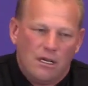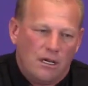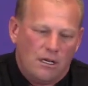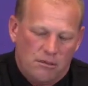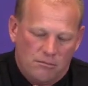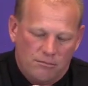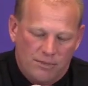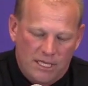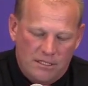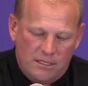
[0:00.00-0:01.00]

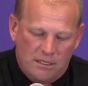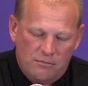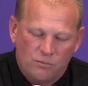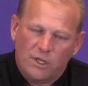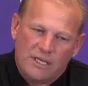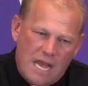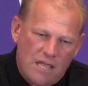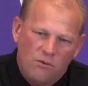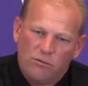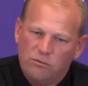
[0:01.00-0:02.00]
but one
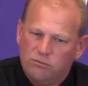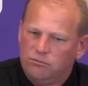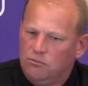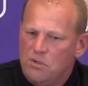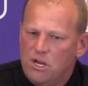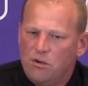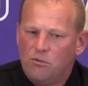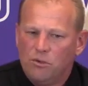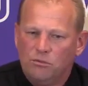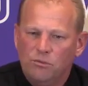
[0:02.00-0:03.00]
guy that
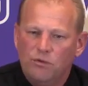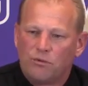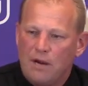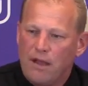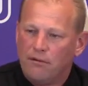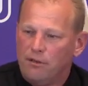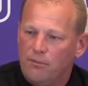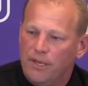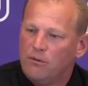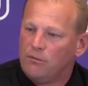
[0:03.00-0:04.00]
will move around a
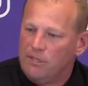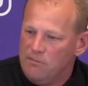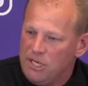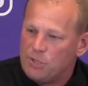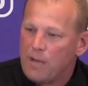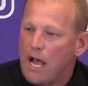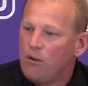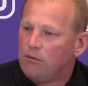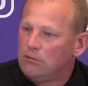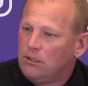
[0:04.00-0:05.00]
little bit will be Mish
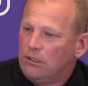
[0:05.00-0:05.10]
Powell,